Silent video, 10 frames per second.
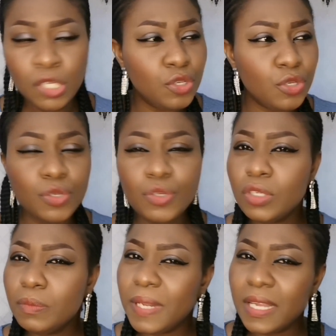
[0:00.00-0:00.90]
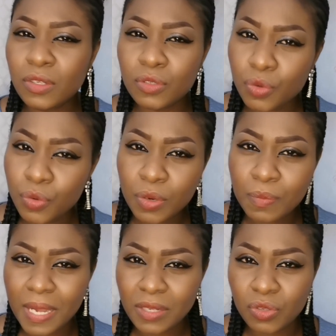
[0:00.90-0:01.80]
Do you not plan on going
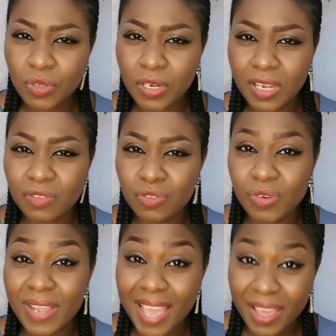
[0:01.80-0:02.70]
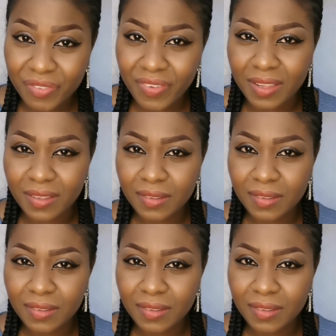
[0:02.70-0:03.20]
back to your country ever?